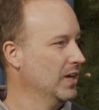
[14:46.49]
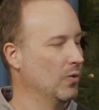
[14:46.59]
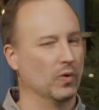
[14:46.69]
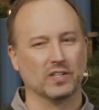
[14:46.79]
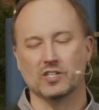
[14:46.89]

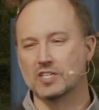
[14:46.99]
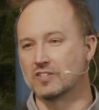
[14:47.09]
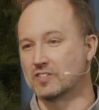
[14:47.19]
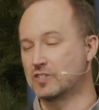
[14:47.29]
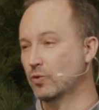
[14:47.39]
What did
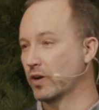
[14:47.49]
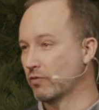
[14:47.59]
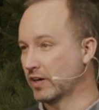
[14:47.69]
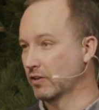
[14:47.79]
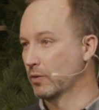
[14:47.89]
Jesus do on a
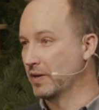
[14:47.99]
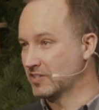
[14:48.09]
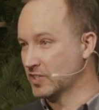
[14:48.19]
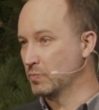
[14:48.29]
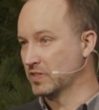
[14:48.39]
regular
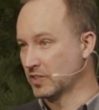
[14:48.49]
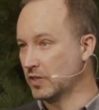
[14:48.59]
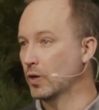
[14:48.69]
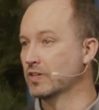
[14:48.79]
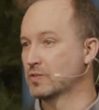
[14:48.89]
basis but to
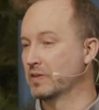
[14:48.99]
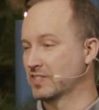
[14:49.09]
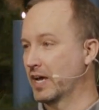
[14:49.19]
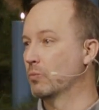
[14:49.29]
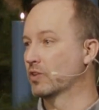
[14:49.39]
go and spend
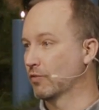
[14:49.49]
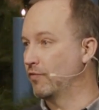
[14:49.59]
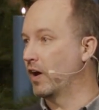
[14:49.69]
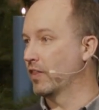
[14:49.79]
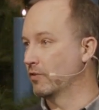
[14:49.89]
time with the
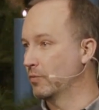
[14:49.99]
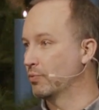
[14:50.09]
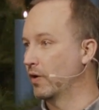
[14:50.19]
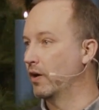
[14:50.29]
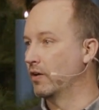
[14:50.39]
Father in
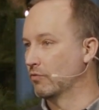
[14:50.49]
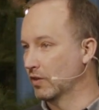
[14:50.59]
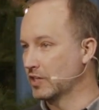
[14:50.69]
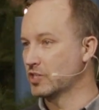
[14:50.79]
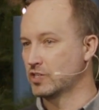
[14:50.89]
prayer and
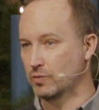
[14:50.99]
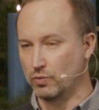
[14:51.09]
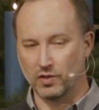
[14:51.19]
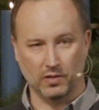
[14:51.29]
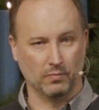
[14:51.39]
relationship
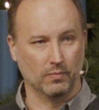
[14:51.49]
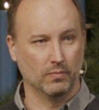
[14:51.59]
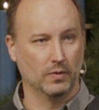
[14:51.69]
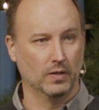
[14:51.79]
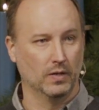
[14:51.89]
with him?
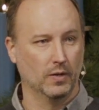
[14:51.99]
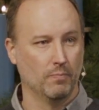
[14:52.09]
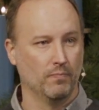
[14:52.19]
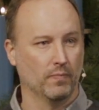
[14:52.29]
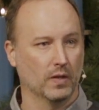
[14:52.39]

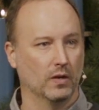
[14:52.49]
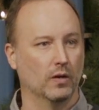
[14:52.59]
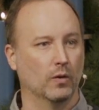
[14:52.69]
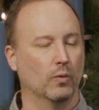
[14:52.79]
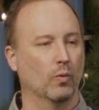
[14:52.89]

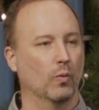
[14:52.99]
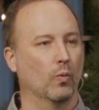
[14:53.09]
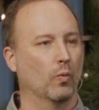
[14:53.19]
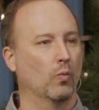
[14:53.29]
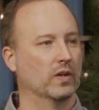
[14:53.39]
Uh,
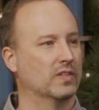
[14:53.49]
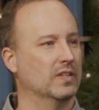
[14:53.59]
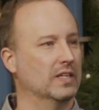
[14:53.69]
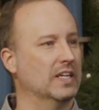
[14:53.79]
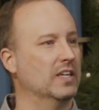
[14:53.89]
what
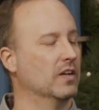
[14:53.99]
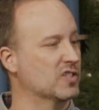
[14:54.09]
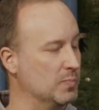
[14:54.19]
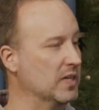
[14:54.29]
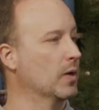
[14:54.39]
did he
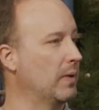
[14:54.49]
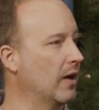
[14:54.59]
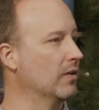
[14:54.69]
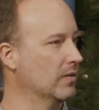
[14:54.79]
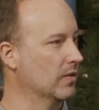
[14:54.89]
speak
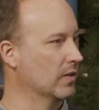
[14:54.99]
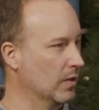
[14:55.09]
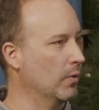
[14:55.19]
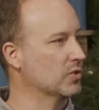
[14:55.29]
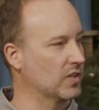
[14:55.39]
about the
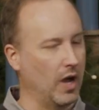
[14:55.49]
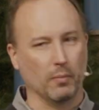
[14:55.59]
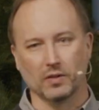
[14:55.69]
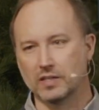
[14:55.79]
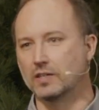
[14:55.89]
most
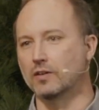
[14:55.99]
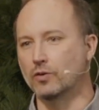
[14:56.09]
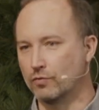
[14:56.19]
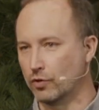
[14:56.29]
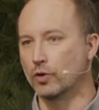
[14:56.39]
commonly
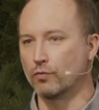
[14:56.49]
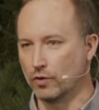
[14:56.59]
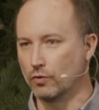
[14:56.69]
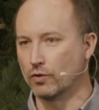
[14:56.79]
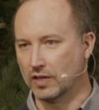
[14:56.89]
over and over and
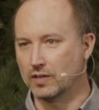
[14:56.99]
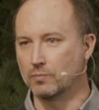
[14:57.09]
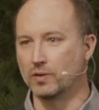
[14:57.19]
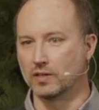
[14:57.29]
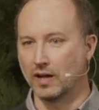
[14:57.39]
over again
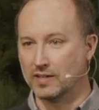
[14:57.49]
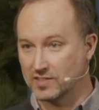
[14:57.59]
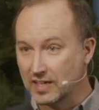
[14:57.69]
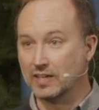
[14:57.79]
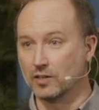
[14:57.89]
but God's
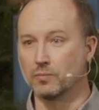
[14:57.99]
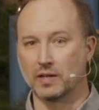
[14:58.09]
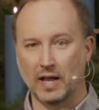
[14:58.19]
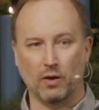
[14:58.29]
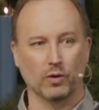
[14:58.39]
kingdom and
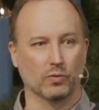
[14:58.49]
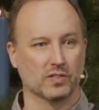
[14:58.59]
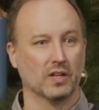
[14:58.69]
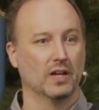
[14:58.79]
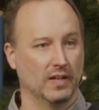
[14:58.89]
how it was
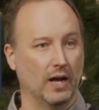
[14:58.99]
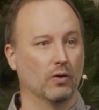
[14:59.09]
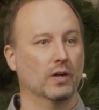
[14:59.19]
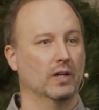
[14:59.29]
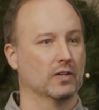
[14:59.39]
now
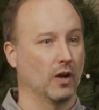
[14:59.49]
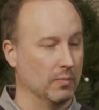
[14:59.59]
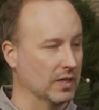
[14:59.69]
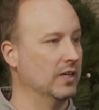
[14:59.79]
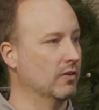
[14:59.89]

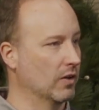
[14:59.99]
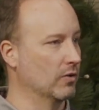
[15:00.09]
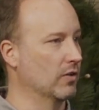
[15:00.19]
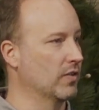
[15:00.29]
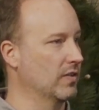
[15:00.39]
coming here on
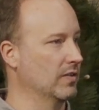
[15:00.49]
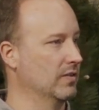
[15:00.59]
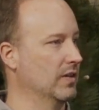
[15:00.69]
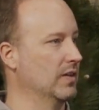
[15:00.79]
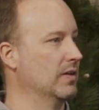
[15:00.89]
earth
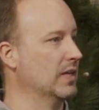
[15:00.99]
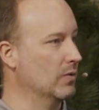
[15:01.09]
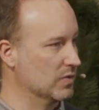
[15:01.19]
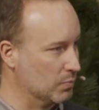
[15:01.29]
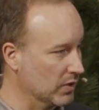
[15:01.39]
and he
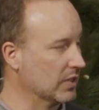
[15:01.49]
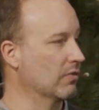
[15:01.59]
was bringing